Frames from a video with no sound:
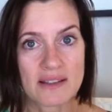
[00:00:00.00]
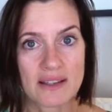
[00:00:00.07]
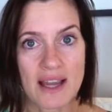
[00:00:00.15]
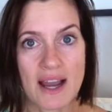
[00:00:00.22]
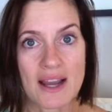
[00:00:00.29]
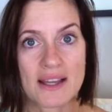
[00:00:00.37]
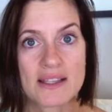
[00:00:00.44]

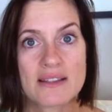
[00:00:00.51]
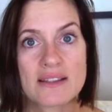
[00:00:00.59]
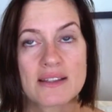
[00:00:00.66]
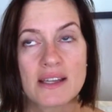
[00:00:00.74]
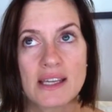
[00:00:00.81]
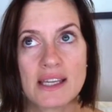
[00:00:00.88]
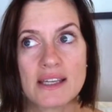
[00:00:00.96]

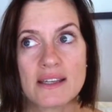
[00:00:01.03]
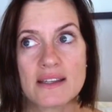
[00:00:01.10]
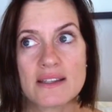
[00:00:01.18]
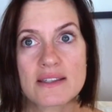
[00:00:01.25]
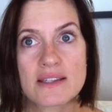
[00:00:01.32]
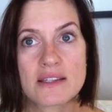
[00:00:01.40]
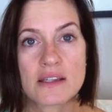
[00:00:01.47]
guys,
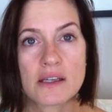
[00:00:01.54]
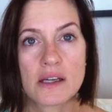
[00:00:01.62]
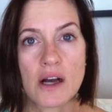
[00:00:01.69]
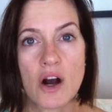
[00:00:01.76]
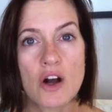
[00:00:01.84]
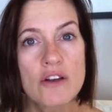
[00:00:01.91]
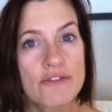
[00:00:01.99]
is
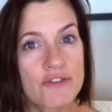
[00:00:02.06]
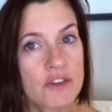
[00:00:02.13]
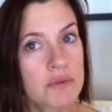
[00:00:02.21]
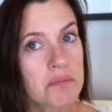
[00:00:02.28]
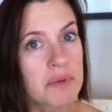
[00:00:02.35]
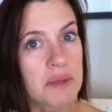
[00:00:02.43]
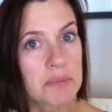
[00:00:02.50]

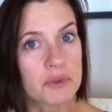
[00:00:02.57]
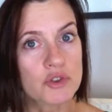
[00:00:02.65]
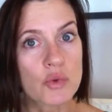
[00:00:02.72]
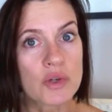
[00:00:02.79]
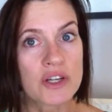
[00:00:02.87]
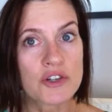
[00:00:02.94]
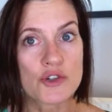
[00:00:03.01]
often people
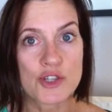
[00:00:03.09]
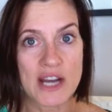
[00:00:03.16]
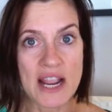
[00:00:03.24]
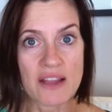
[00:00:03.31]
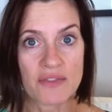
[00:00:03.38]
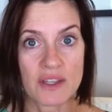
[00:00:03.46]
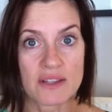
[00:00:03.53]
don't
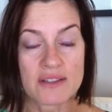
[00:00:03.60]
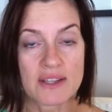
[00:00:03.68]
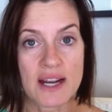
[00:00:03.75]
understand this.